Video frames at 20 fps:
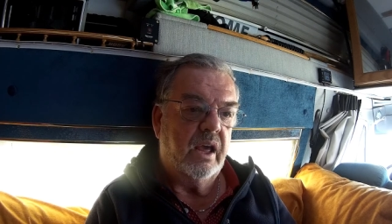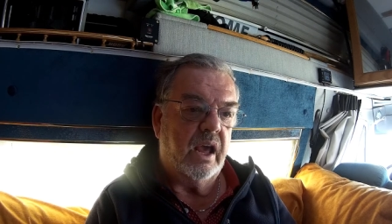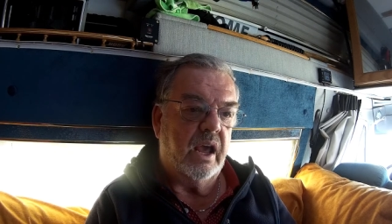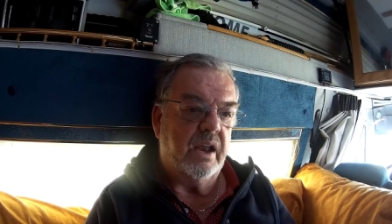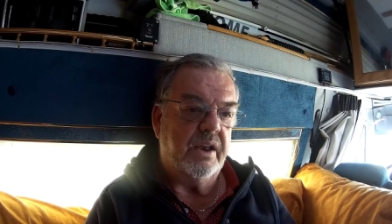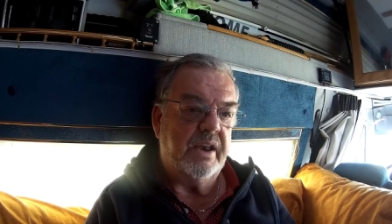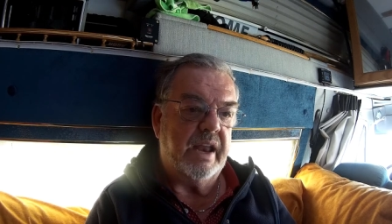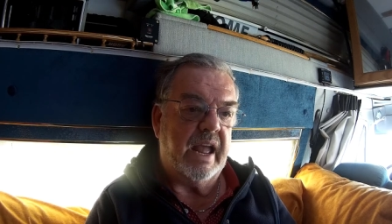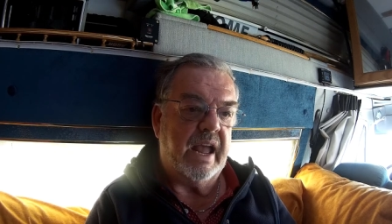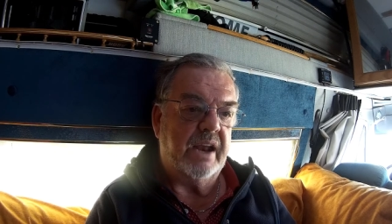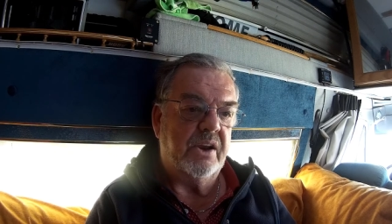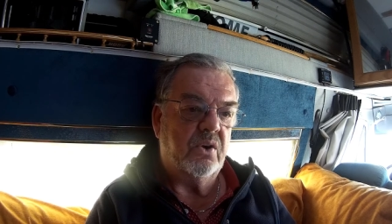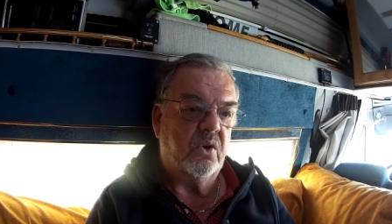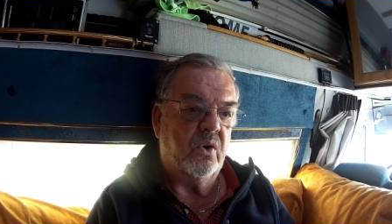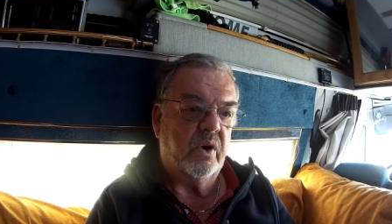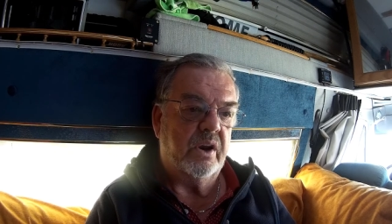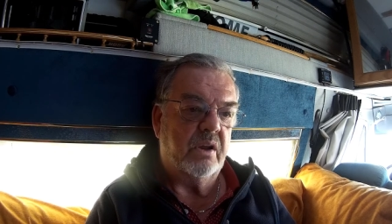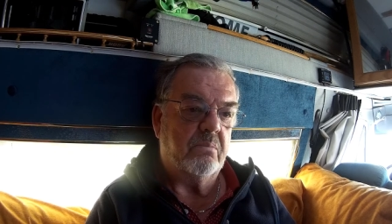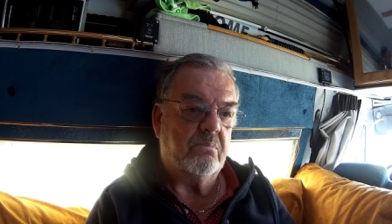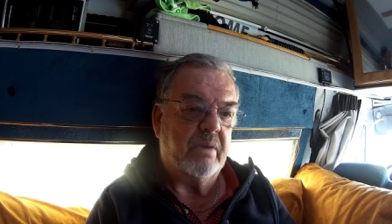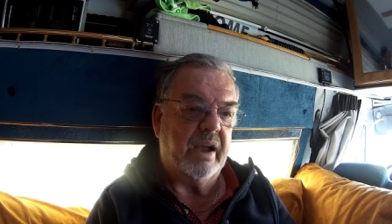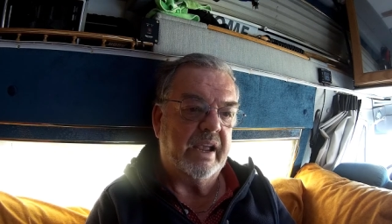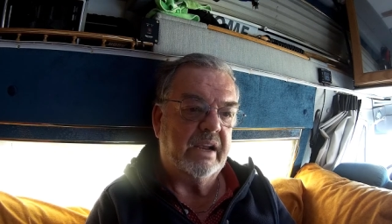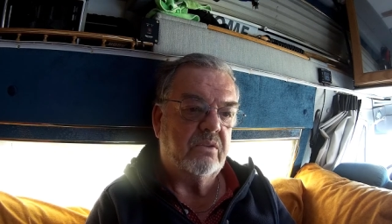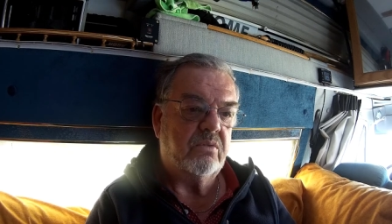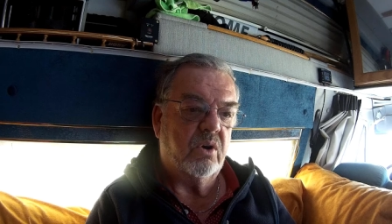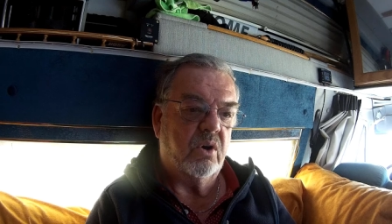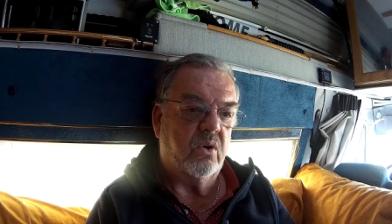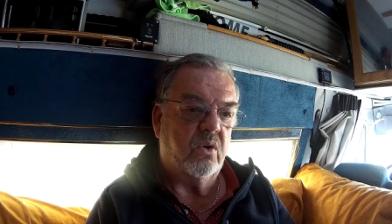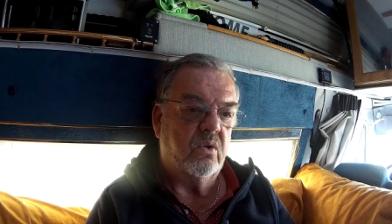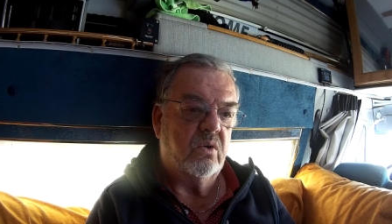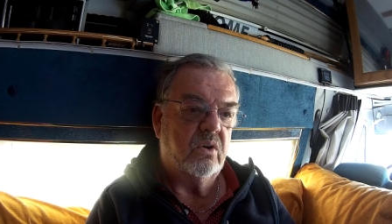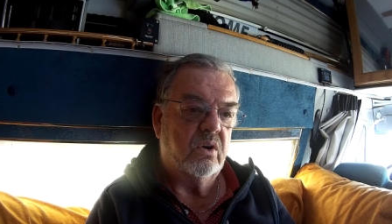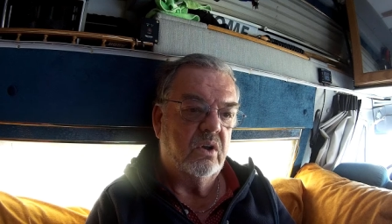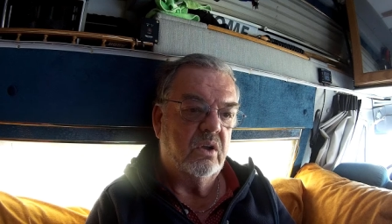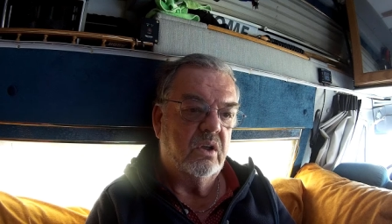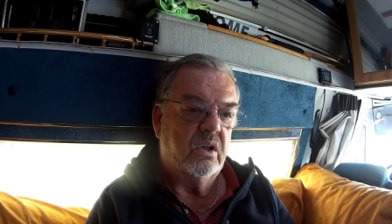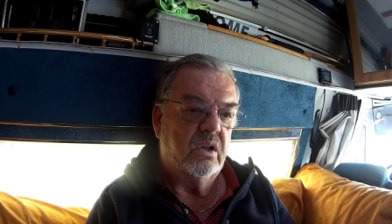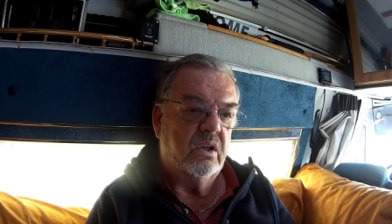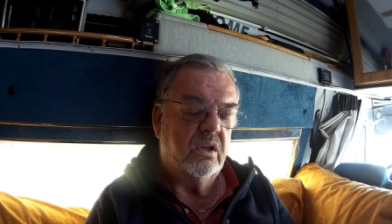A nano and a micro
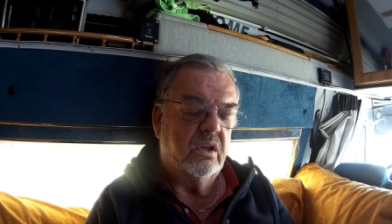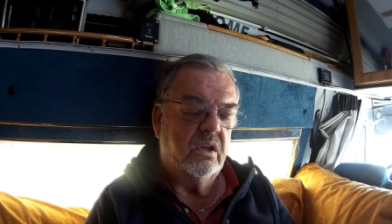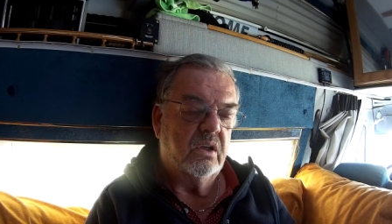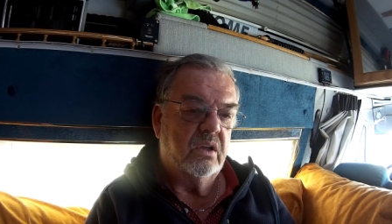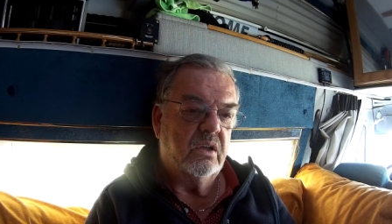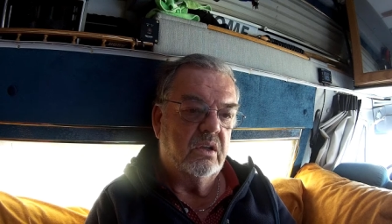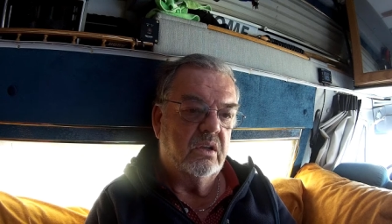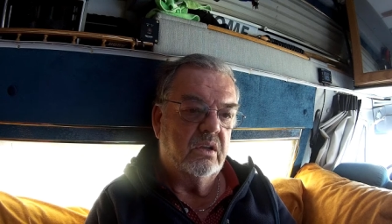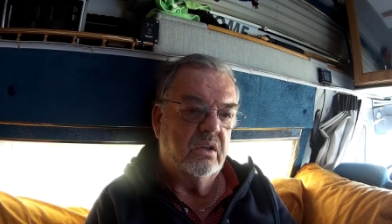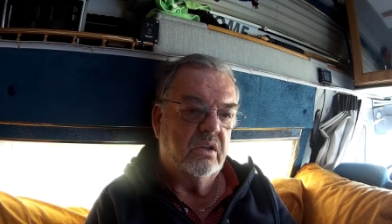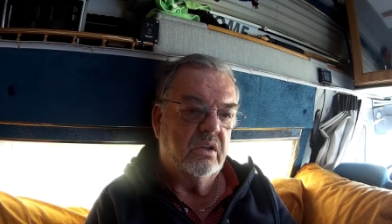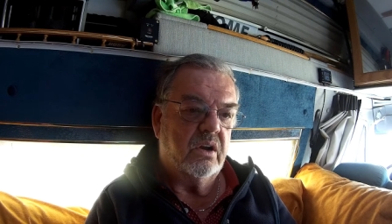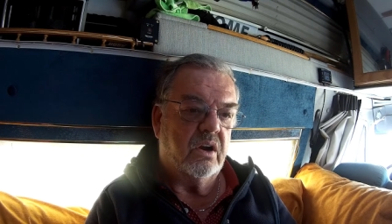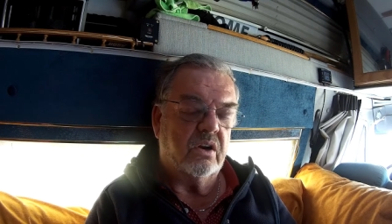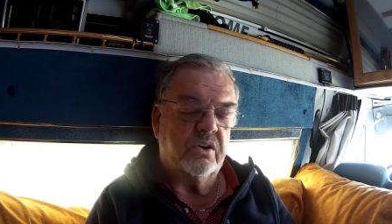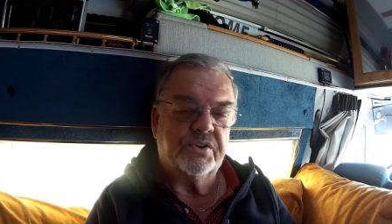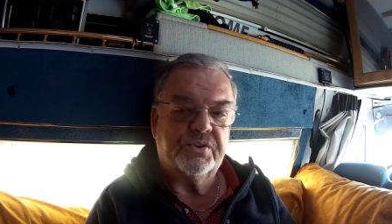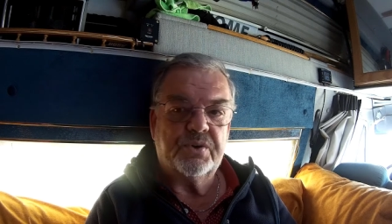are